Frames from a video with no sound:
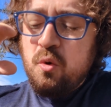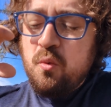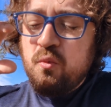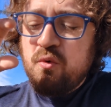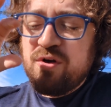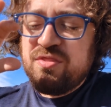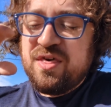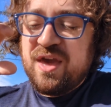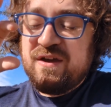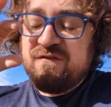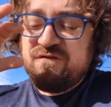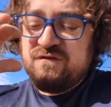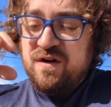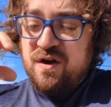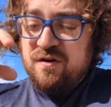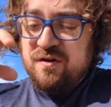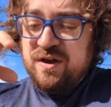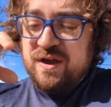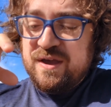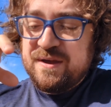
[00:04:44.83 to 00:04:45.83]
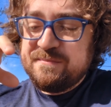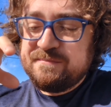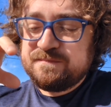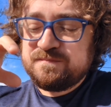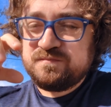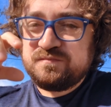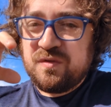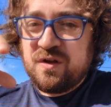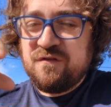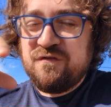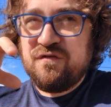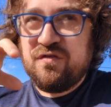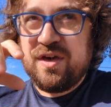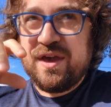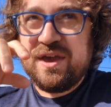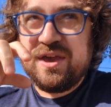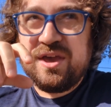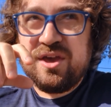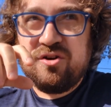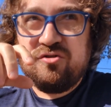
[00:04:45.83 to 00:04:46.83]
with a very
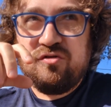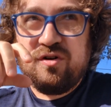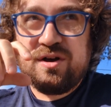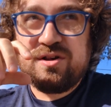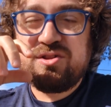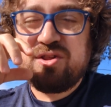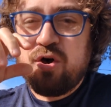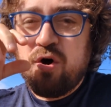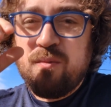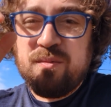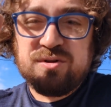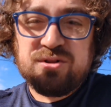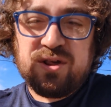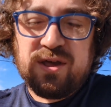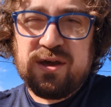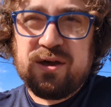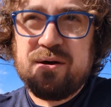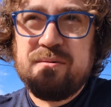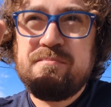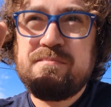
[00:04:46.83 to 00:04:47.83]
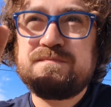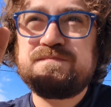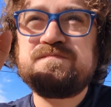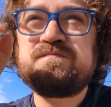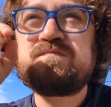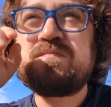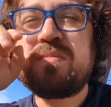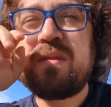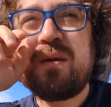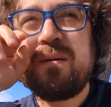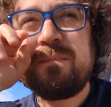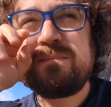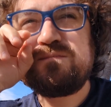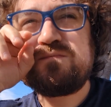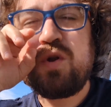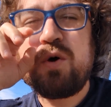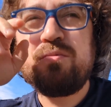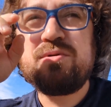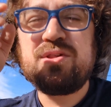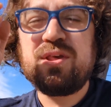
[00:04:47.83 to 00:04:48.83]
flaky crust, almost like
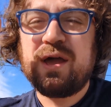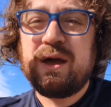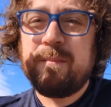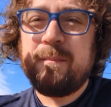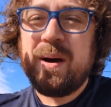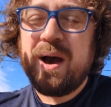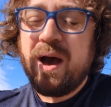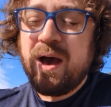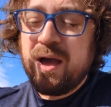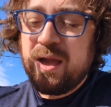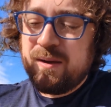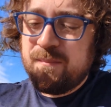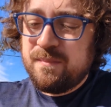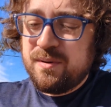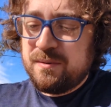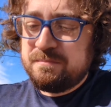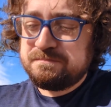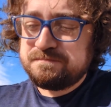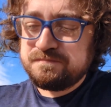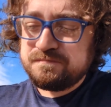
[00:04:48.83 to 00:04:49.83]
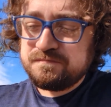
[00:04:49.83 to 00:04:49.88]
a pie. But